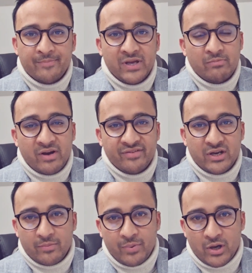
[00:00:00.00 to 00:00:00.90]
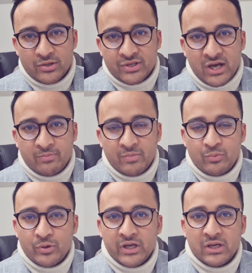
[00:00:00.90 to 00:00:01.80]
in my video post I'll be
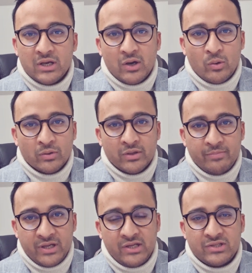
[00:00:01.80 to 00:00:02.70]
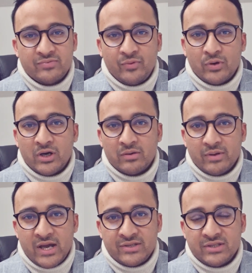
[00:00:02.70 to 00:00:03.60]
putting all the minutes for
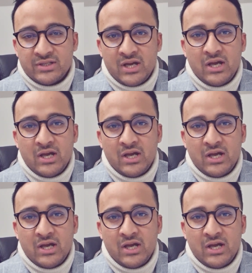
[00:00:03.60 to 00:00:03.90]
ACT.